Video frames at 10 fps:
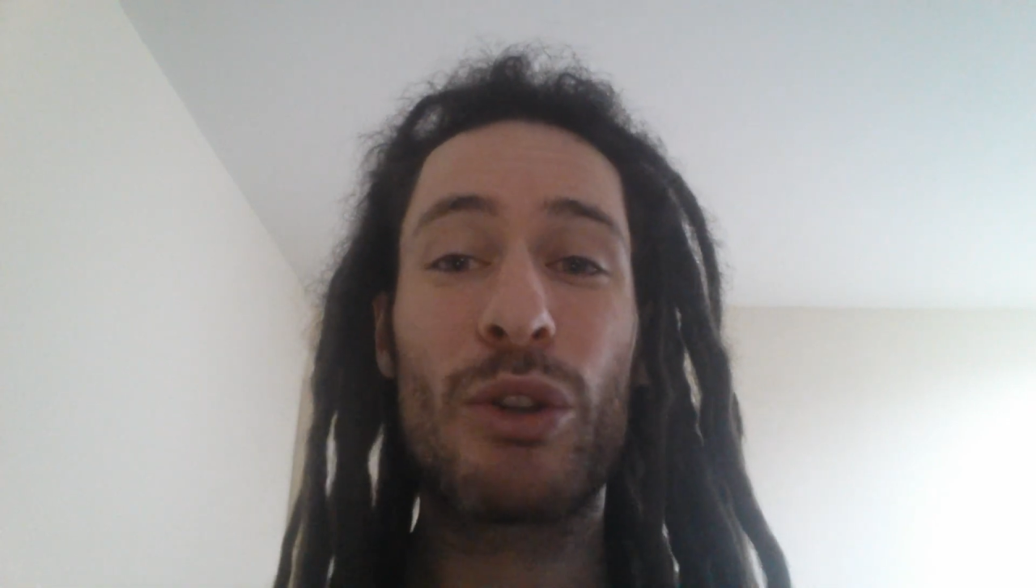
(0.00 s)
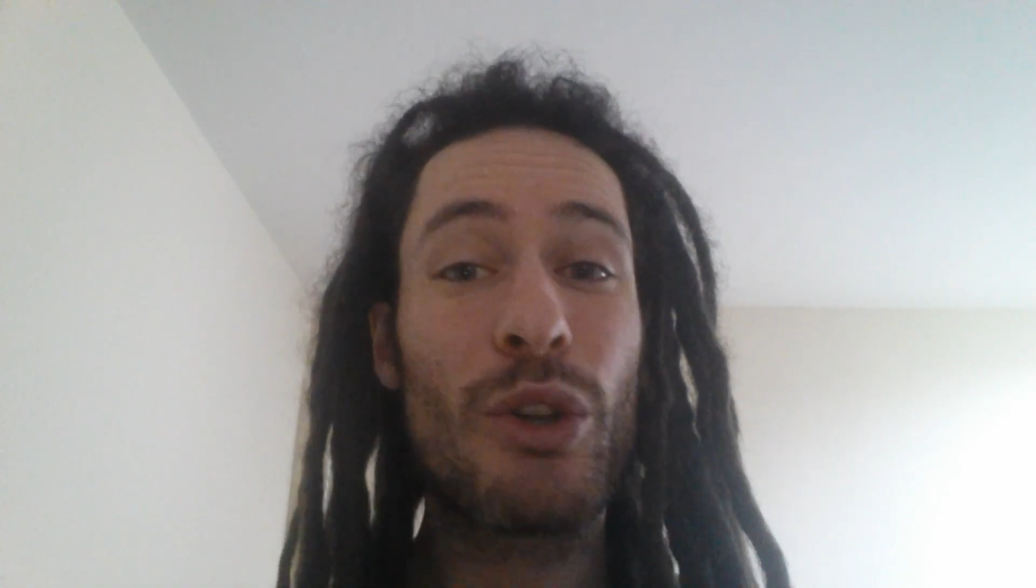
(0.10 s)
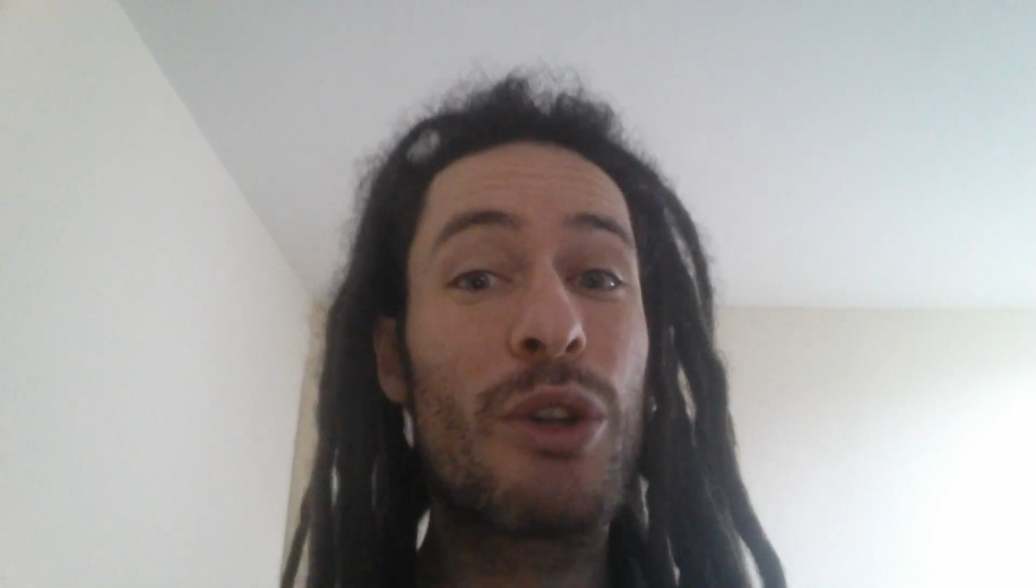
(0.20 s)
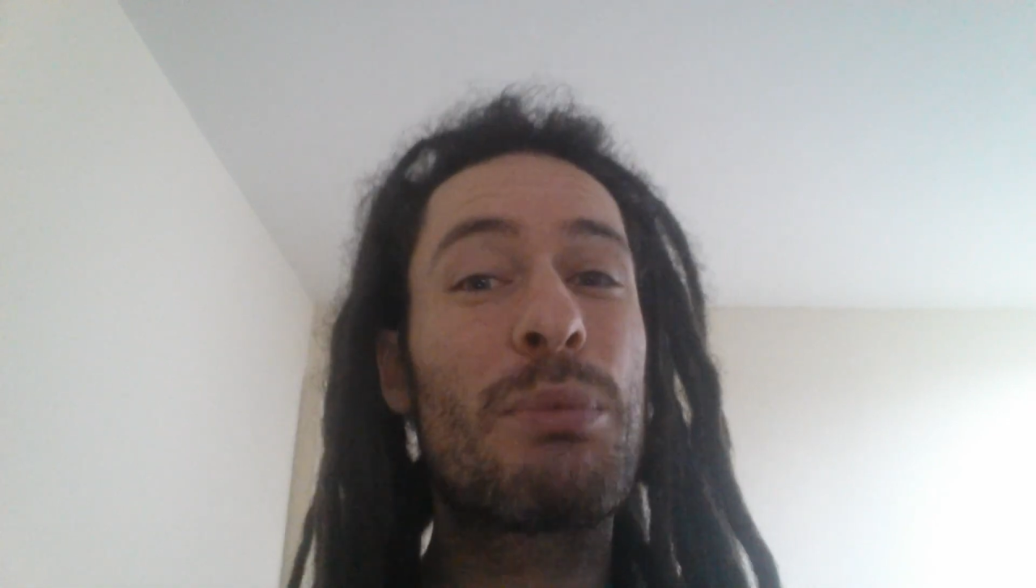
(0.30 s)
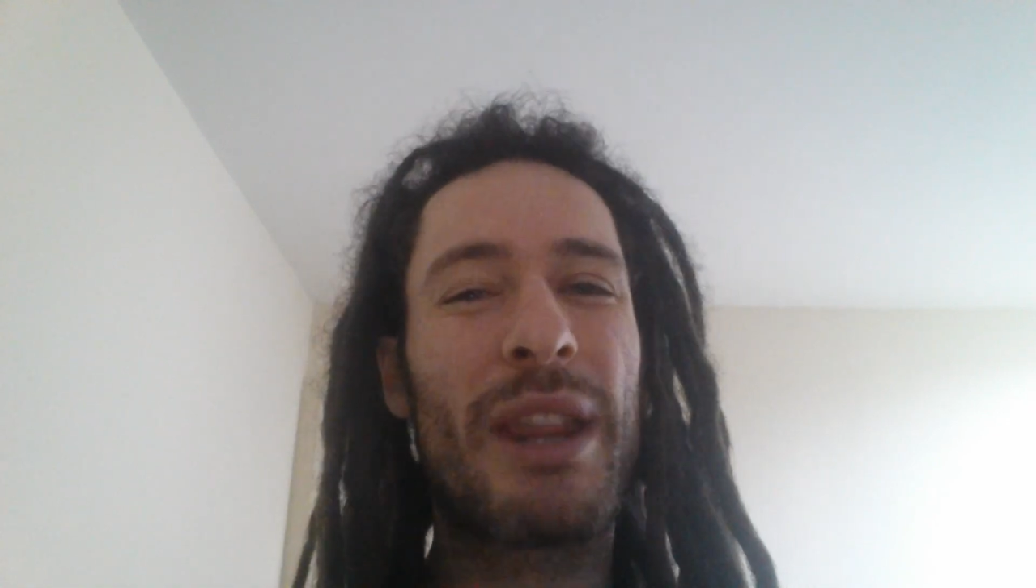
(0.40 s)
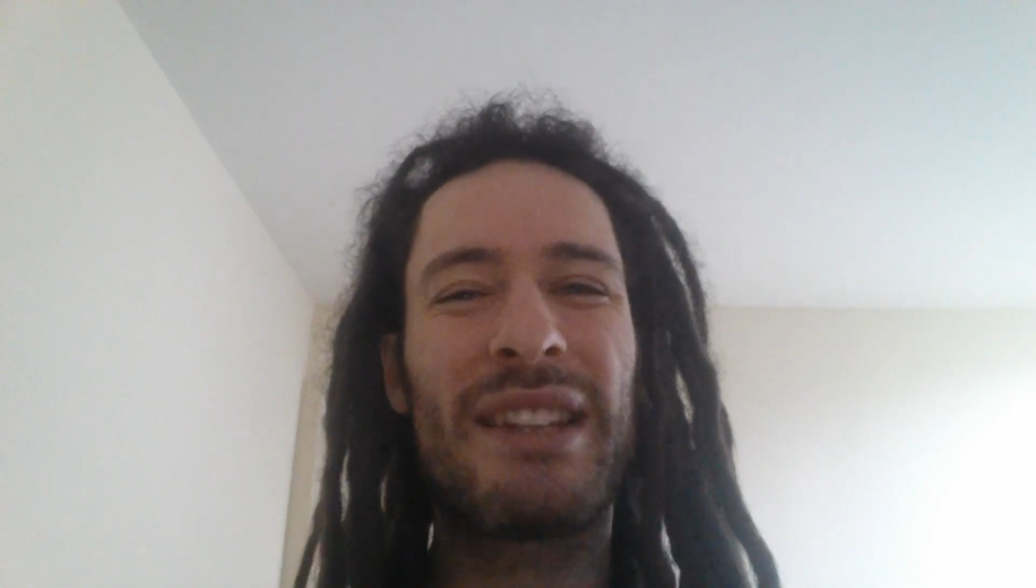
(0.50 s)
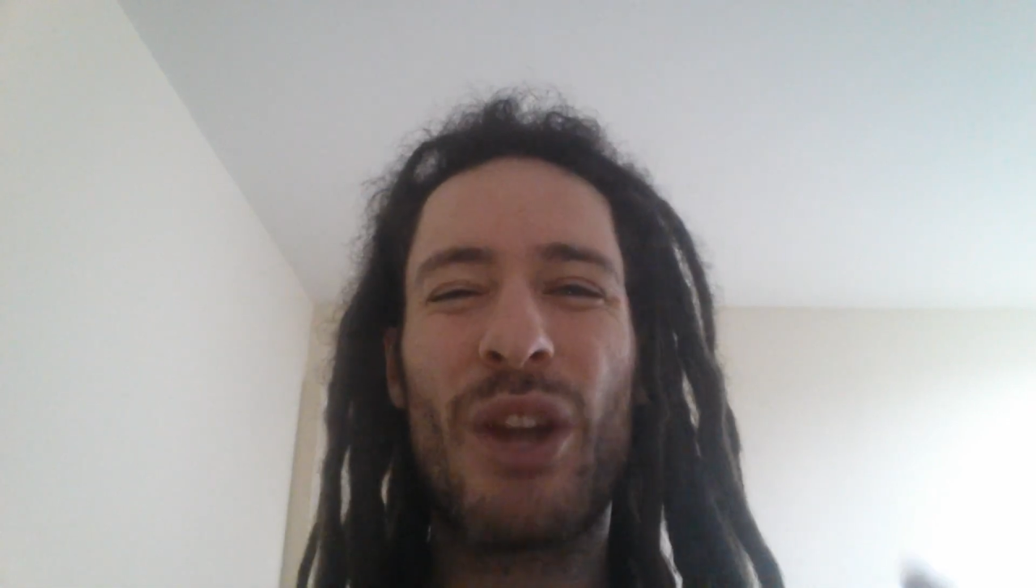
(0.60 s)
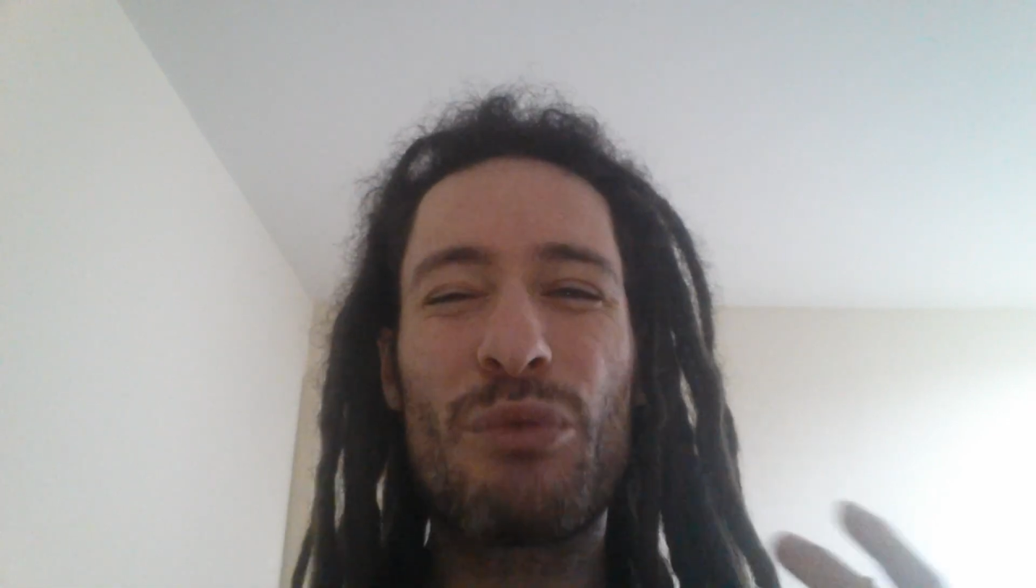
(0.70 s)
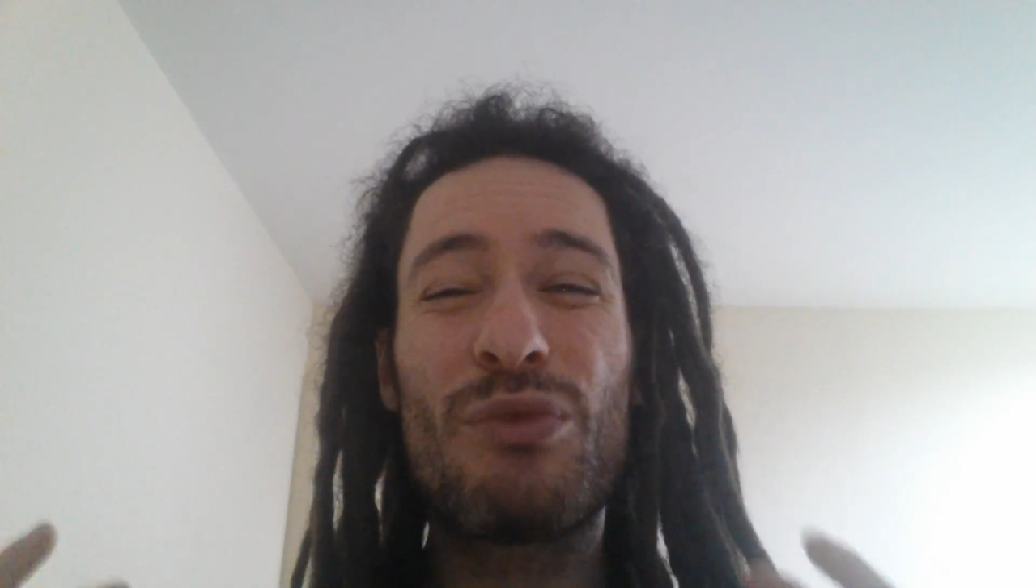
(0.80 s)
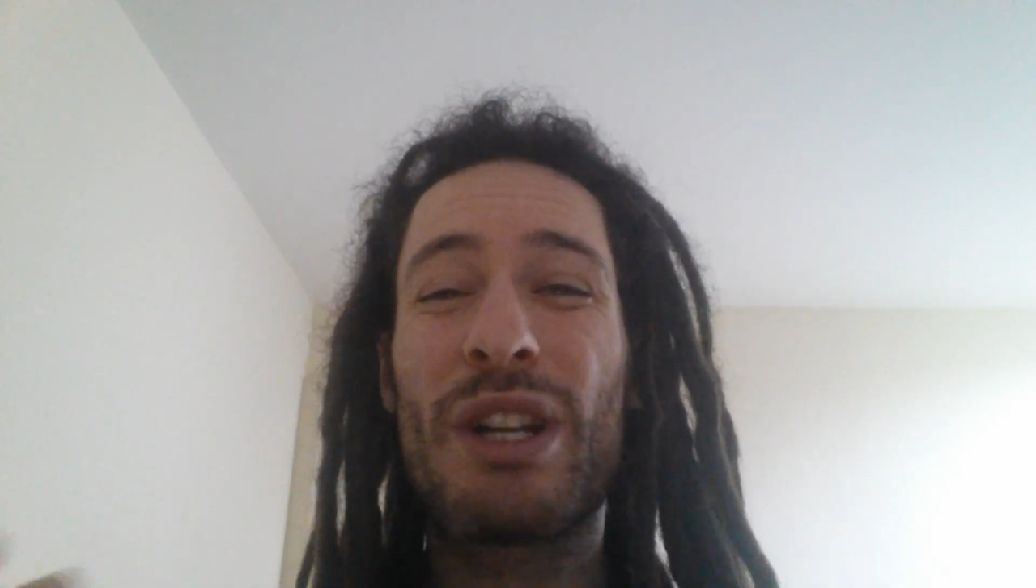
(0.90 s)
good but they
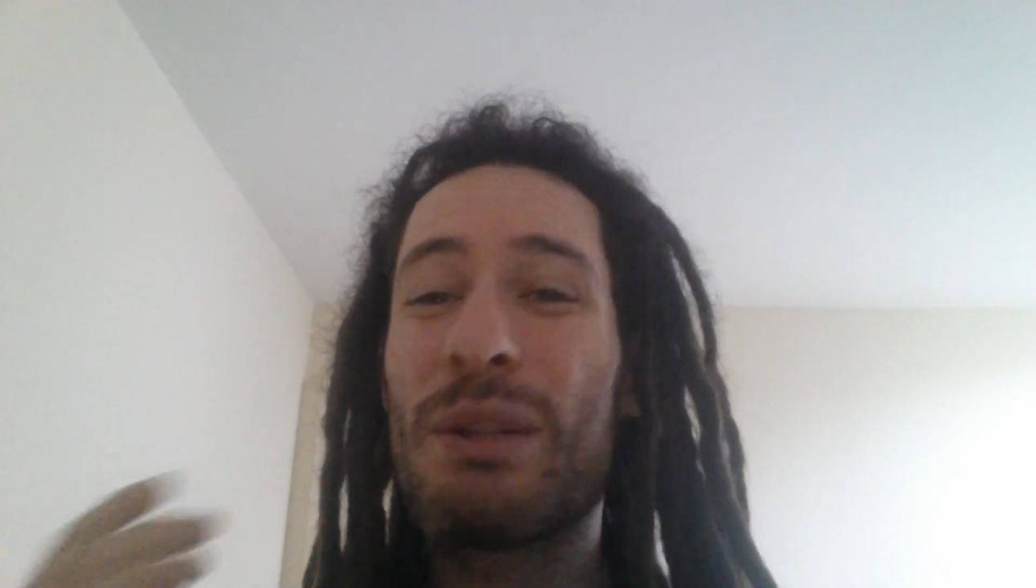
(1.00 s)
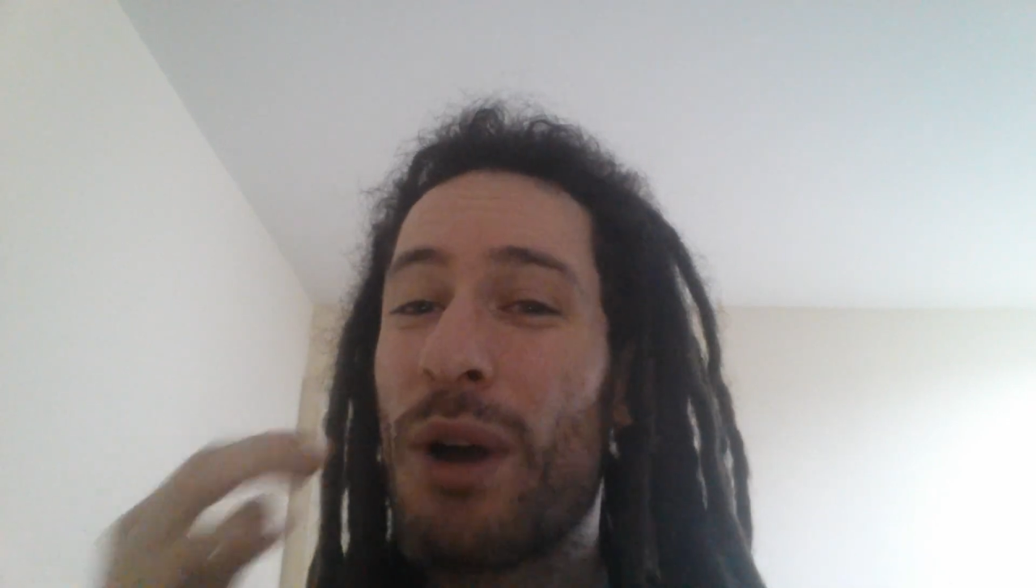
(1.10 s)
don't really